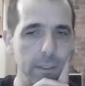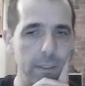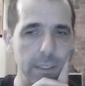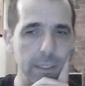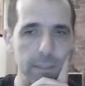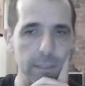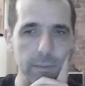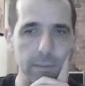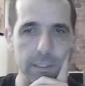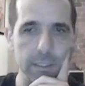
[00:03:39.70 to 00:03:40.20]

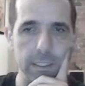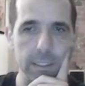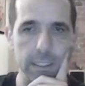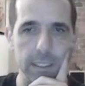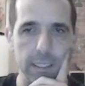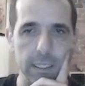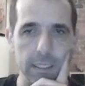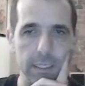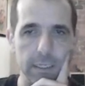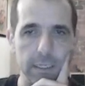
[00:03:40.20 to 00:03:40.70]
It was in
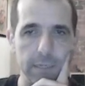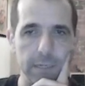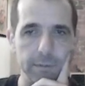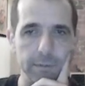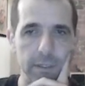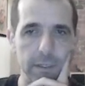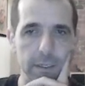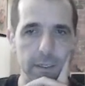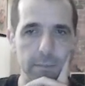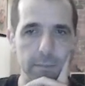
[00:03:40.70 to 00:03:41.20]
the other
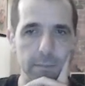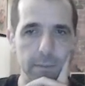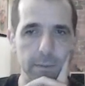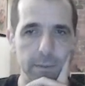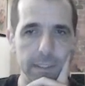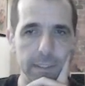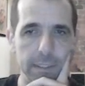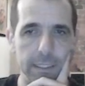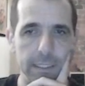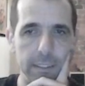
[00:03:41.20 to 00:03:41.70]
line where we
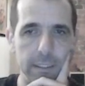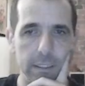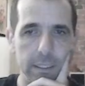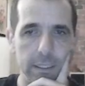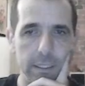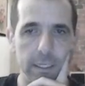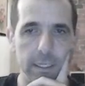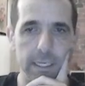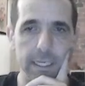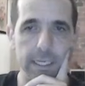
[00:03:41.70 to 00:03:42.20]
did.
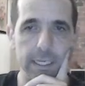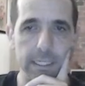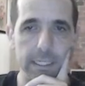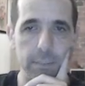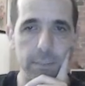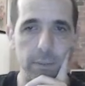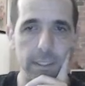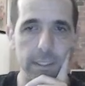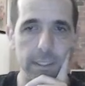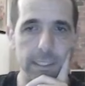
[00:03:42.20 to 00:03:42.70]
Yeah, so
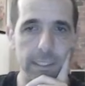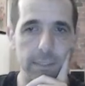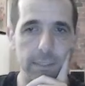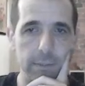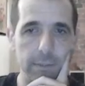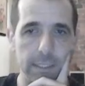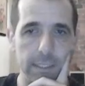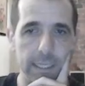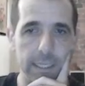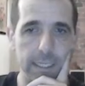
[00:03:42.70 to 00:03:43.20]
white sealed
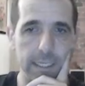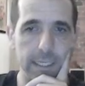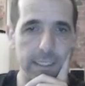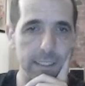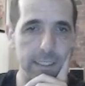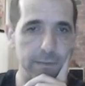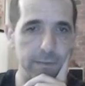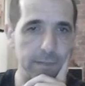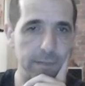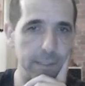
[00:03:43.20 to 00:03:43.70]
this king
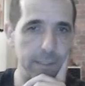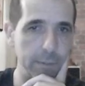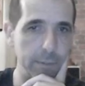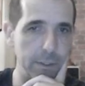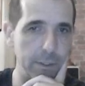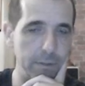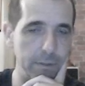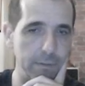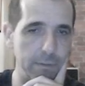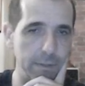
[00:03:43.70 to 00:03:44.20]
c3
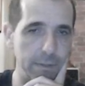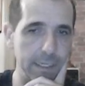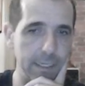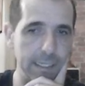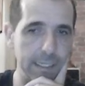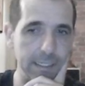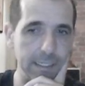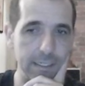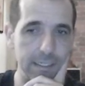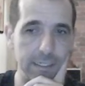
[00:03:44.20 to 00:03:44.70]
move
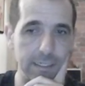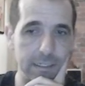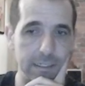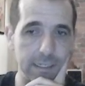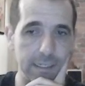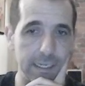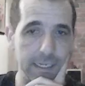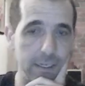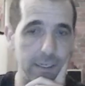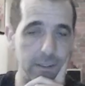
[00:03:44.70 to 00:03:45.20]
and
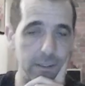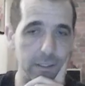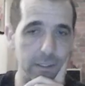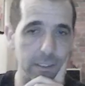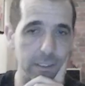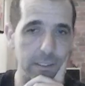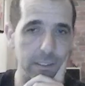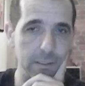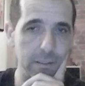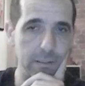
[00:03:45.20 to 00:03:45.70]

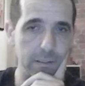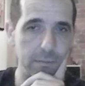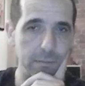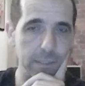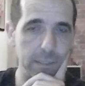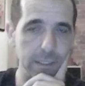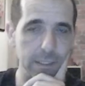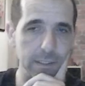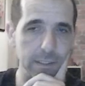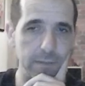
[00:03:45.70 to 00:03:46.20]
lost
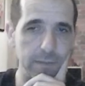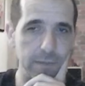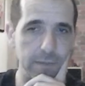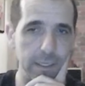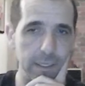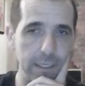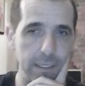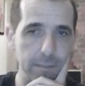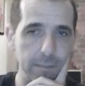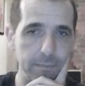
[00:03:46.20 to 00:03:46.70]
because of the
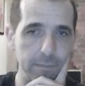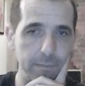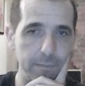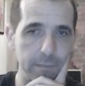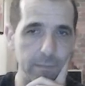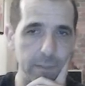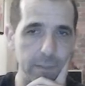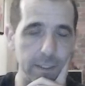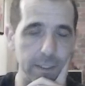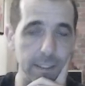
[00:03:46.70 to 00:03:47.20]

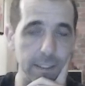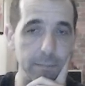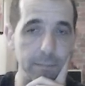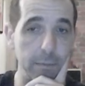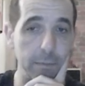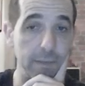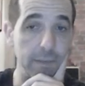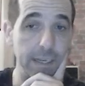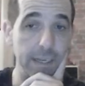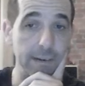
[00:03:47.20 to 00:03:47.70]
didn't
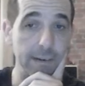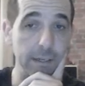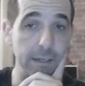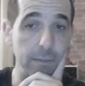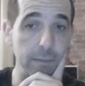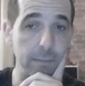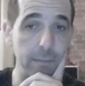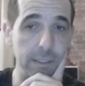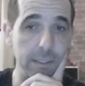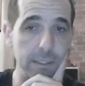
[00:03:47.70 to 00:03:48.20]
bother carrying
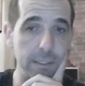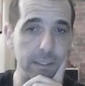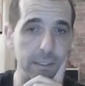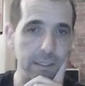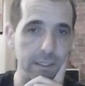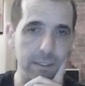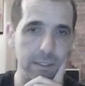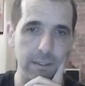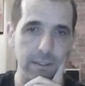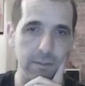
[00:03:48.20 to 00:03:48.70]
on, because
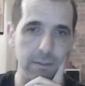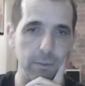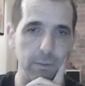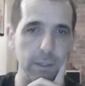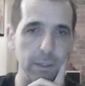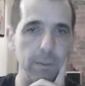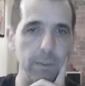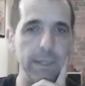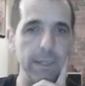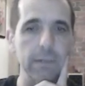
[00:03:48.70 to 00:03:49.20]
went
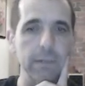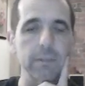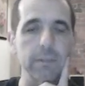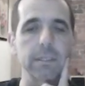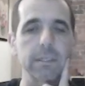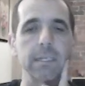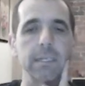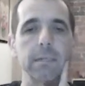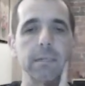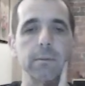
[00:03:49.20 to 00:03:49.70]
away and looked at
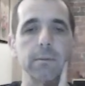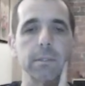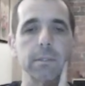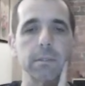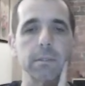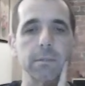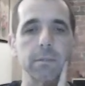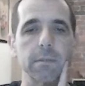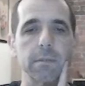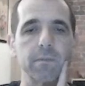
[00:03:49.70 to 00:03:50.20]
it, and it was
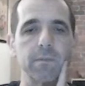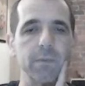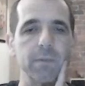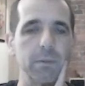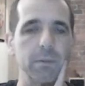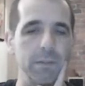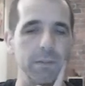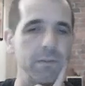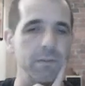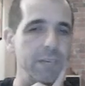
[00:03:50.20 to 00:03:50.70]

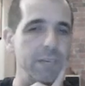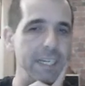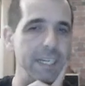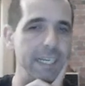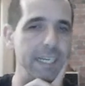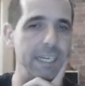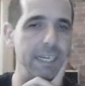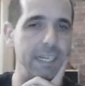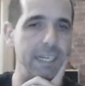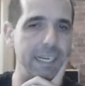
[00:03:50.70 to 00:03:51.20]
a
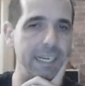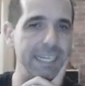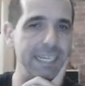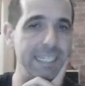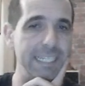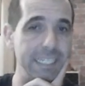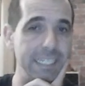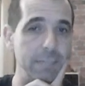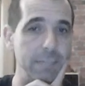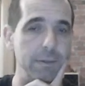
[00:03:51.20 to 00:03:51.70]
fairly
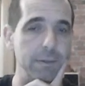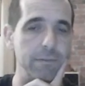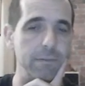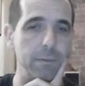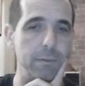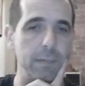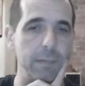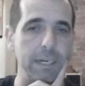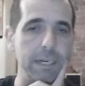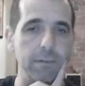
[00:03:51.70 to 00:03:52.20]
easy win for
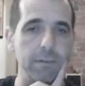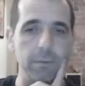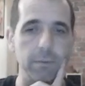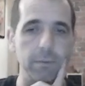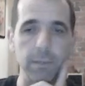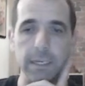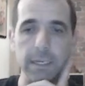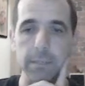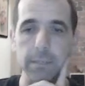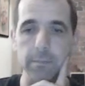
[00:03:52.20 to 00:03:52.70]
black from
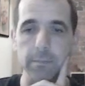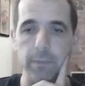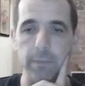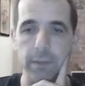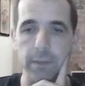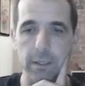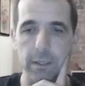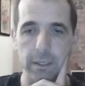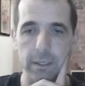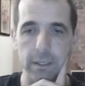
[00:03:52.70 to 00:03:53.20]
there.
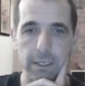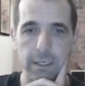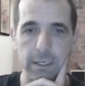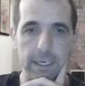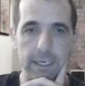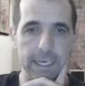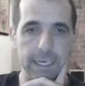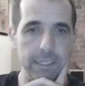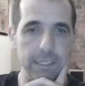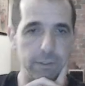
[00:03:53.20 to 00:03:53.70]

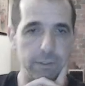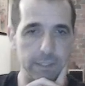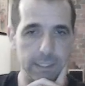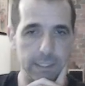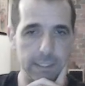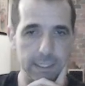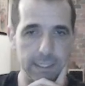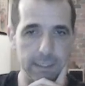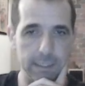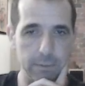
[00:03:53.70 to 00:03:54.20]

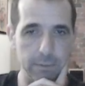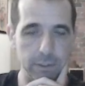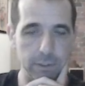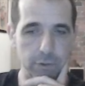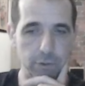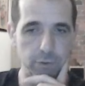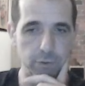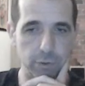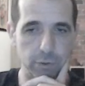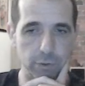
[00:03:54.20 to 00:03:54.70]
Interestingly, there was a
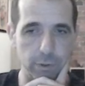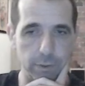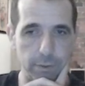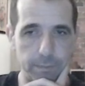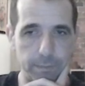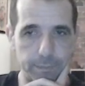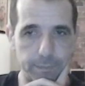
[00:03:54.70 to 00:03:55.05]
draw.